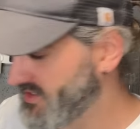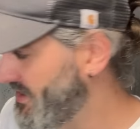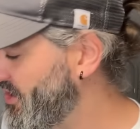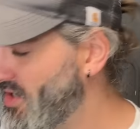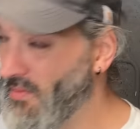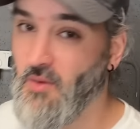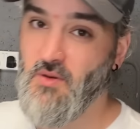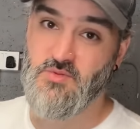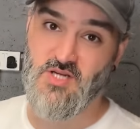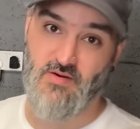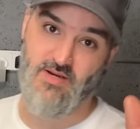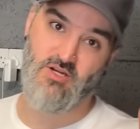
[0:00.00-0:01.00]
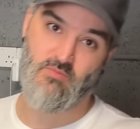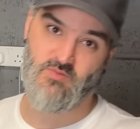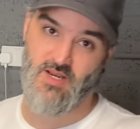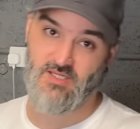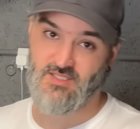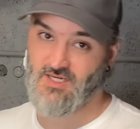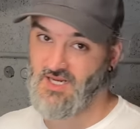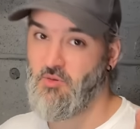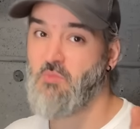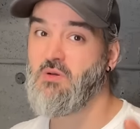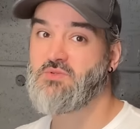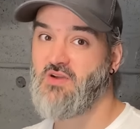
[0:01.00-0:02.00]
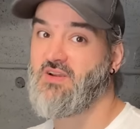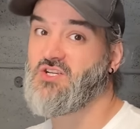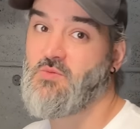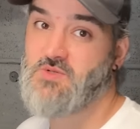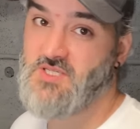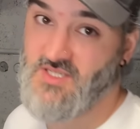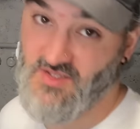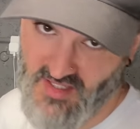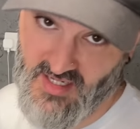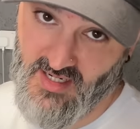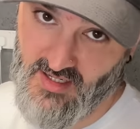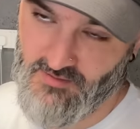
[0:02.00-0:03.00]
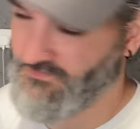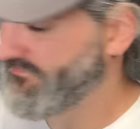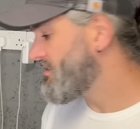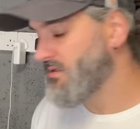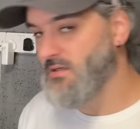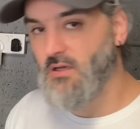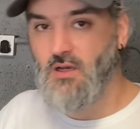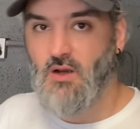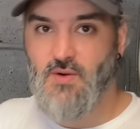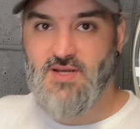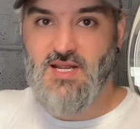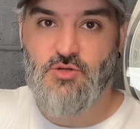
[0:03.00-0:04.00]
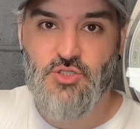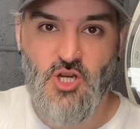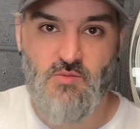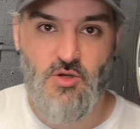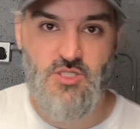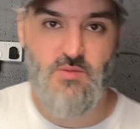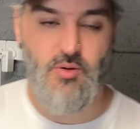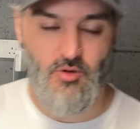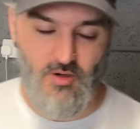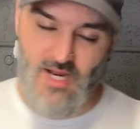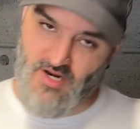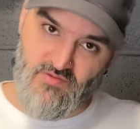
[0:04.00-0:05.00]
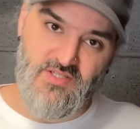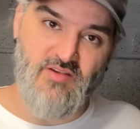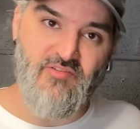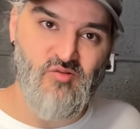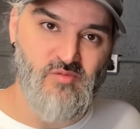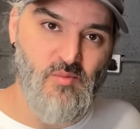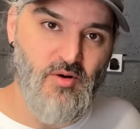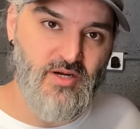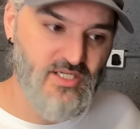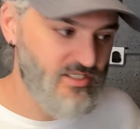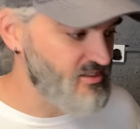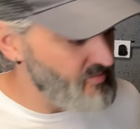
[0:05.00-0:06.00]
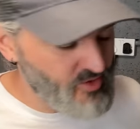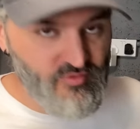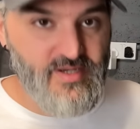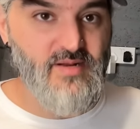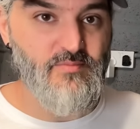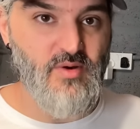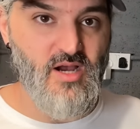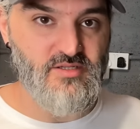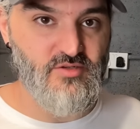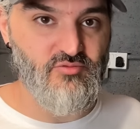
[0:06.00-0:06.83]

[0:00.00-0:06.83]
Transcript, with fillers: They're doing pop-up charity shops, basically. Pop-up charity shops is a thing now went down to show my support and obviously fill my pockets because I'm a greedy bastard